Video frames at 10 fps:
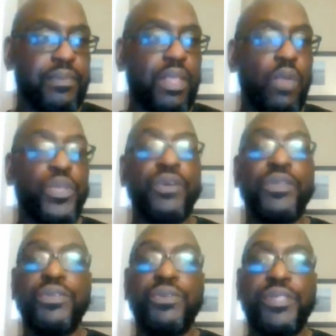when
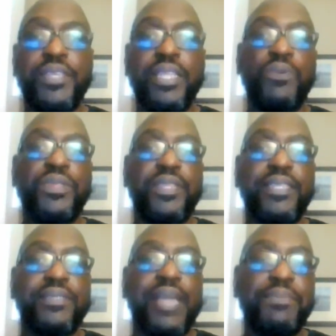you're dealing with
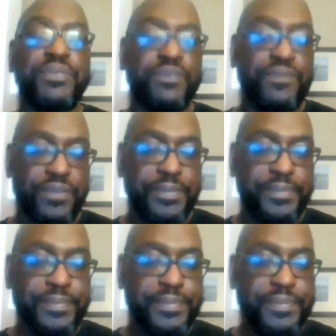these types of,
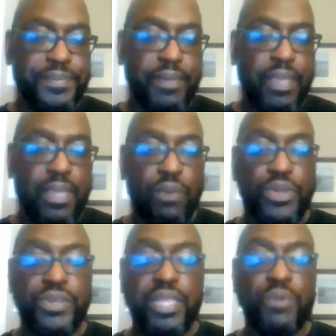
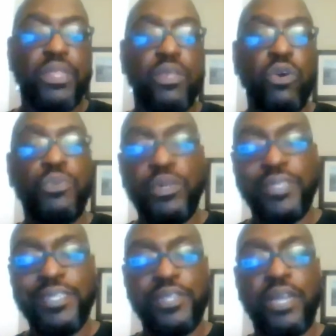when you're dealing with load boards
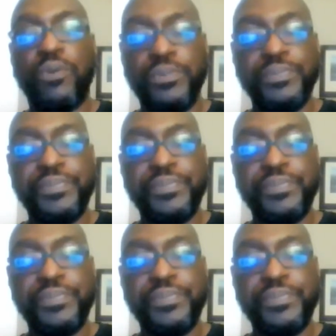in general,